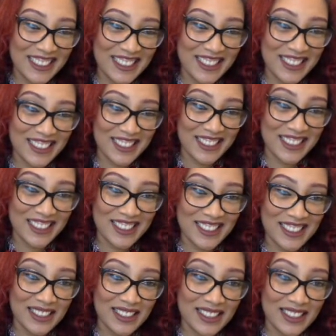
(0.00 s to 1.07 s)

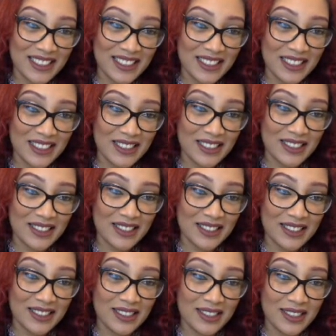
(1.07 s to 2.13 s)

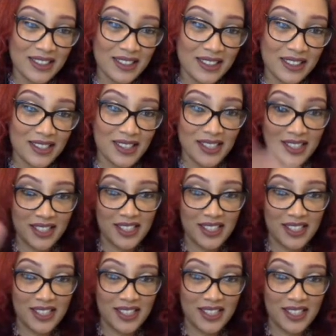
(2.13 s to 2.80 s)
(not speaking)